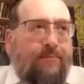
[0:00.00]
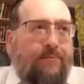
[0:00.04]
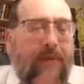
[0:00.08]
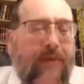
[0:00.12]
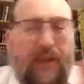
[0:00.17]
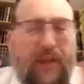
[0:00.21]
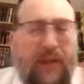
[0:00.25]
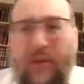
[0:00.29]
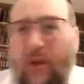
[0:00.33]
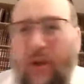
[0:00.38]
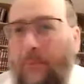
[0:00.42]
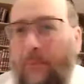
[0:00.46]

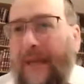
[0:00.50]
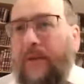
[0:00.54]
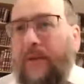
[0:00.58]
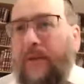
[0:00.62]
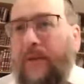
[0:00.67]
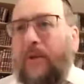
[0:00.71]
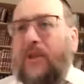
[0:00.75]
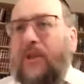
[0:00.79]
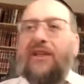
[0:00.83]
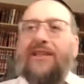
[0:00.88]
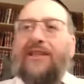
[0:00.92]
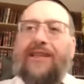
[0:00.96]
domain
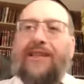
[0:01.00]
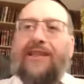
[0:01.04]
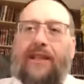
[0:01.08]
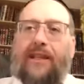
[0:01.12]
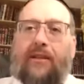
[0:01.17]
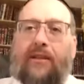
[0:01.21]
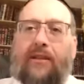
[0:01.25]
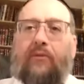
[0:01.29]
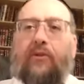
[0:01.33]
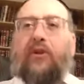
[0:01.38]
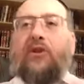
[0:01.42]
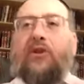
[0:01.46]
which is
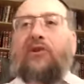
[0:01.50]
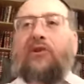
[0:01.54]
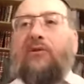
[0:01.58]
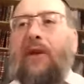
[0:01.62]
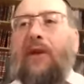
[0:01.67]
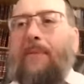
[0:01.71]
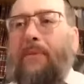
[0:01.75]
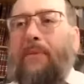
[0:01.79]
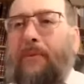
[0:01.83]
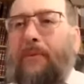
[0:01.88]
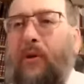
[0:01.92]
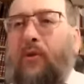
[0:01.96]
neither Reshus
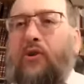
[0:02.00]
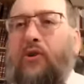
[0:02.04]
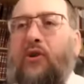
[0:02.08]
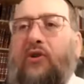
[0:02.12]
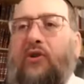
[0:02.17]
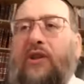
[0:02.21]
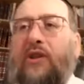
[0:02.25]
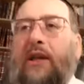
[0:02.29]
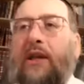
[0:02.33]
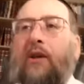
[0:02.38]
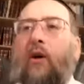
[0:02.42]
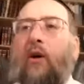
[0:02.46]
Harabim nor
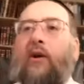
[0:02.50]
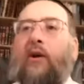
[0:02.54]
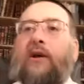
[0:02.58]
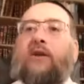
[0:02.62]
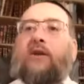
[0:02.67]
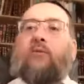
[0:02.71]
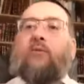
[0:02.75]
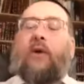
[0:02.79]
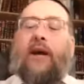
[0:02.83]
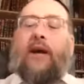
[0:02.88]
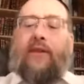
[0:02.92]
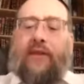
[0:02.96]
Reshus HaYochid,
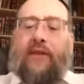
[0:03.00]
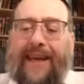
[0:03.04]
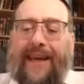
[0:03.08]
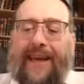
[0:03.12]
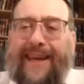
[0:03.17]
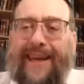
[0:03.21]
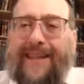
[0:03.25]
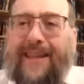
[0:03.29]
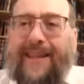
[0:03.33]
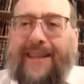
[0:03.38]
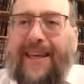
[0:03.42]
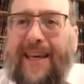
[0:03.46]
where the
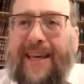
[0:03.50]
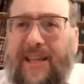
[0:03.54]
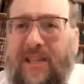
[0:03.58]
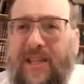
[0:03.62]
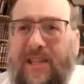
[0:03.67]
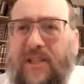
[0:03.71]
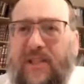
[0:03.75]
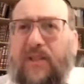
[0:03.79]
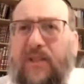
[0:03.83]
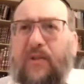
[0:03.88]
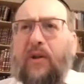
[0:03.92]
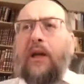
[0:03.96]

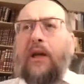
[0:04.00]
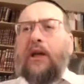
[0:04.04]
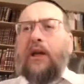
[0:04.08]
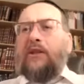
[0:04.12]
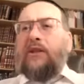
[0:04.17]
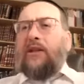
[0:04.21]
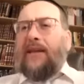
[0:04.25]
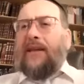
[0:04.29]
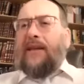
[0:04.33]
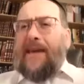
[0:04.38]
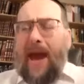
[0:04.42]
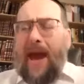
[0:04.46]
Isser
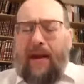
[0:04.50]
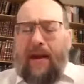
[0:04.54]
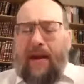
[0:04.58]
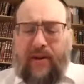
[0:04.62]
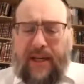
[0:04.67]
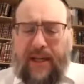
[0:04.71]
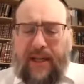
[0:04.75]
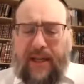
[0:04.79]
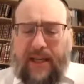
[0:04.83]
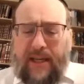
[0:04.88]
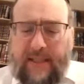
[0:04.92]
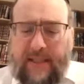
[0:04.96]
to
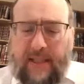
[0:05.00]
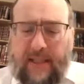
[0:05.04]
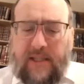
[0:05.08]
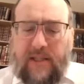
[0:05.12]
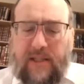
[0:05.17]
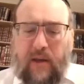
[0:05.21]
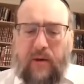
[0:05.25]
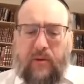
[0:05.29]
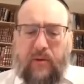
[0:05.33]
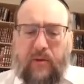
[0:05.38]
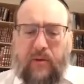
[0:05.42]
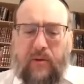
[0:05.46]
carry in it is
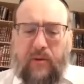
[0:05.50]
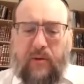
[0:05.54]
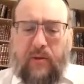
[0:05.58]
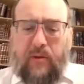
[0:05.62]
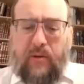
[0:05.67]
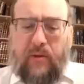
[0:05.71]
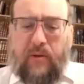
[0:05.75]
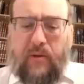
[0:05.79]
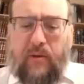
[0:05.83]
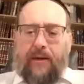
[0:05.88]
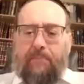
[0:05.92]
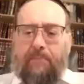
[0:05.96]

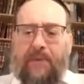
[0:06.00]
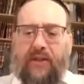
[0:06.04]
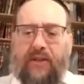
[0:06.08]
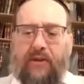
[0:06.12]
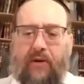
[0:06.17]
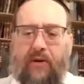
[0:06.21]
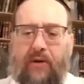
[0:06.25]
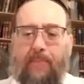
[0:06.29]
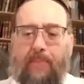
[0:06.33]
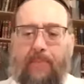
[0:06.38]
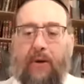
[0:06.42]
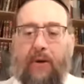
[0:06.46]
only
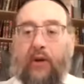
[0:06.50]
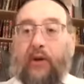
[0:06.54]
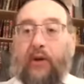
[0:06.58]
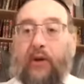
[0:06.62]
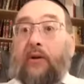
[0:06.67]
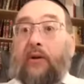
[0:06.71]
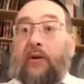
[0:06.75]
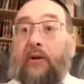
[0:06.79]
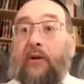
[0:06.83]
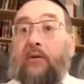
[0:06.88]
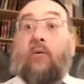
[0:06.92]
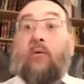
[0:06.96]
midrabanan.
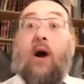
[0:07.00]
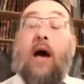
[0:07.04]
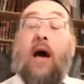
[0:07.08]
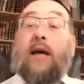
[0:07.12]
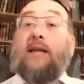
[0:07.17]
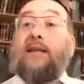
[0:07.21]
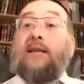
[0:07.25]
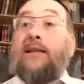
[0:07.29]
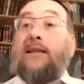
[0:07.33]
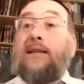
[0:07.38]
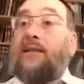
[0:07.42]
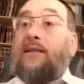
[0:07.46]

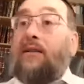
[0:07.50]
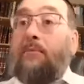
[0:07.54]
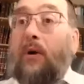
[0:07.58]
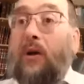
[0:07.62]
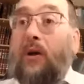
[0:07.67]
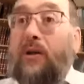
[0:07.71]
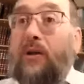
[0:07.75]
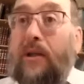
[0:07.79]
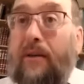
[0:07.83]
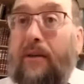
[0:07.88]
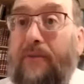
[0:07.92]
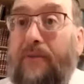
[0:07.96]
Why, says the
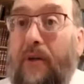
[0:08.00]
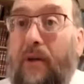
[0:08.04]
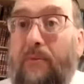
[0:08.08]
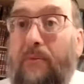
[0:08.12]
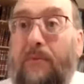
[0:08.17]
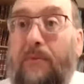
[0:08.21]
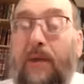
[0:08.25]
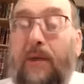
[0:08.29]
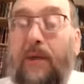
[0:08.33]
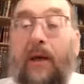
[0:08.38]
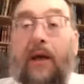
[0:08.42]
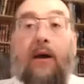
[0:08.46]
Magen Avraham?
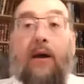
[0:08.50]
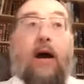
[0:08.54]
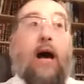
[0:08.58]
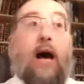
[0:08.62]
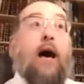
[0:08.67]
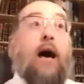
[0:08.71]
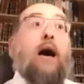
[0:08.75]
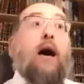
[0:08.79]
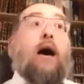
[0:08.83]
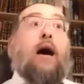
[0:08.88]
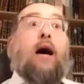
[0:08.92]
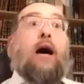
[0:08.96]

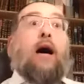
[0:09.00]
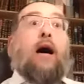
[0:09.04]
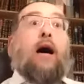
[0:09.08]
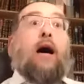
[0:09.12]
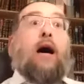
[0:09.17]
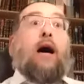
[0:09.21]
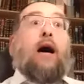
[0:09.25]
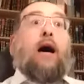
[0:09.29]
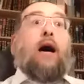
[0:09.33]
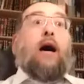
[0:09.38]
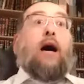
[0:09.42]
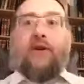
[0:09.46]

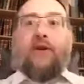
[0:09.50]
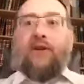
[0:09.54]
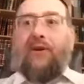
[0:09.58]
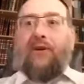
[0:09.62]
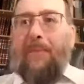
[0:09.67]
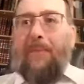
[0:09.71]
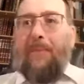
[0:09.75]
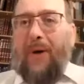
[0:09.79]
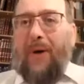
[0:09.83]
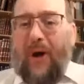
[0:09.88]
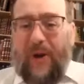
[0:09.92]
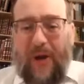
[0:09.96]
Safek
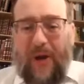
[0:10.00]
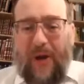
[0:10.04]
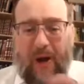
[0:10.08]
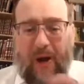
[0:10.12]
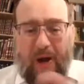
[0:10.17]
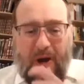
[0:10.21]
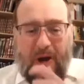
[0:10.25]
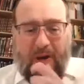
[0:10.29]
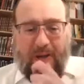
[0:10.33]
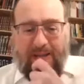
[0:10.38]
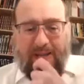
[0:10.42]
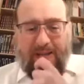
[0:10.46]

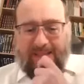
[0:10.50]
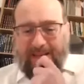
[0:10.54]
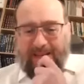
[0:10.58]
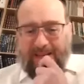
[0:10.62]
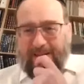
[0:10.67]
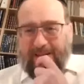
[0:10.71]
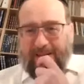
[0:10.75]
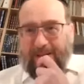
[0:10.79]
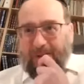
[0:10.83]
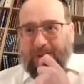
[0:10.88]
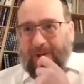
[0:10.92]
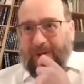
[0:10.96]
Drabanan is
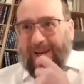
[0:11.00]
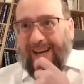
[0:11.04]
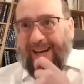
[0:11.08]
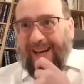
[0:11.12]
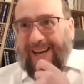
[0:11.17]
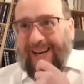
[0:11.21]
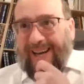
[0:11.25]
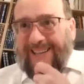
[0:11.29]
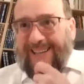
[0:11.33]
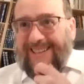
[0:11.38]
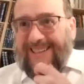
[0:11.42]
Lekula.